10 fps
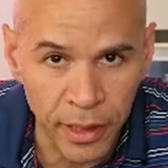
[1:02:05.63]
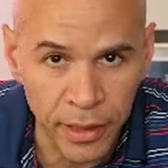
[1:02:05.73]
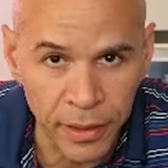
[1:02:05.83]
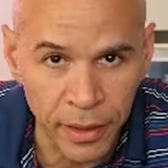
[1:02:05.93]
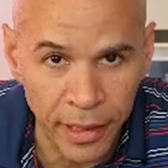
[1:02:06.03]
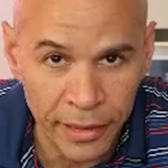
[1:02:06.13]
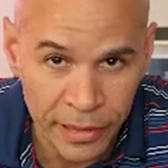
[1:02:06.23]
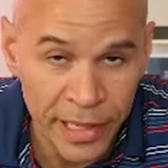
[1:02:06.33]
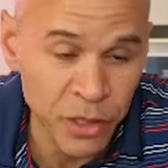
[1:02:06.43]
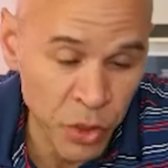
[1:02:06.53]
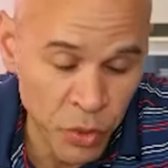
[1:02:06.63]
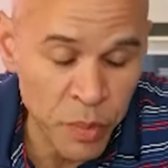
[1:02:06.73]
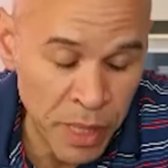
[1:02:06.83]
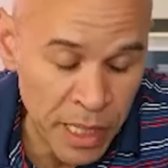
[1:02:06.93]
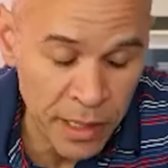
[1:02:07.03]
and I'd like to
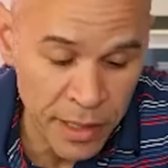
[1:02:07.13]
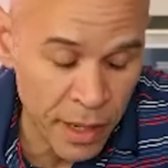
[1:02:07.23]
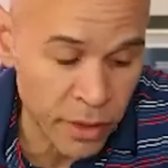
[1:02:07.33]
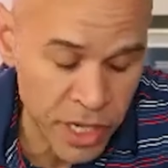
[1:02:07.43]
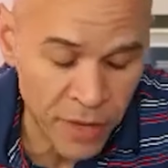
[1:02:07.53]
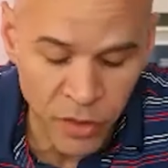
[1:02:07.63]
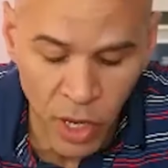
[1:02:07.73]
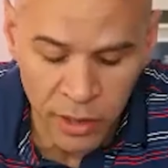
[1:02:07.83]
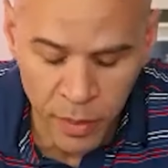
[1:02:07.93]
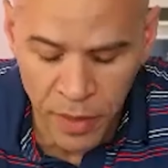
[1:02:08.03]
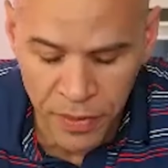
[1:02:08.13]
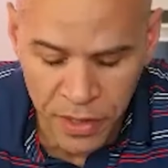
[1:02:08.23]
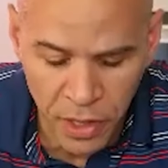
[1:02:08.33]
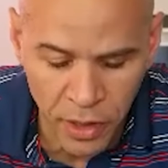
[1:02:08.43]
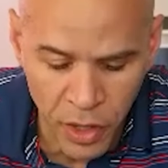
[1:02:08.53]
repeat it now because I've talked about
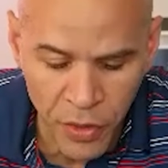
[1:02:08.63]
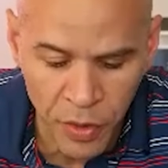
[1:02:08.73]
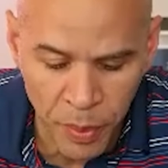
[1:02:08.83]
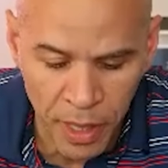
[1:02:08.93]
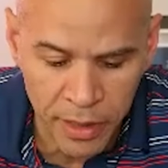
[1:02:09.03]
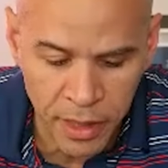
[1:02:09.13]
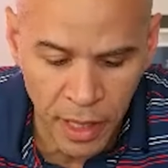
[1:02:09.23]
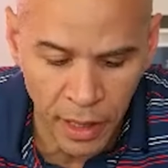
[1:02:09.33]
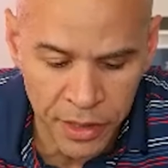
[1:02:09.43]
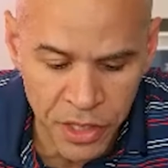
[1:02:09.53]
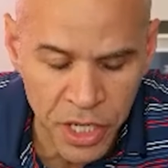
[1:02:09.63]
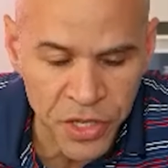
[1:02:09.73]
this on another podcast,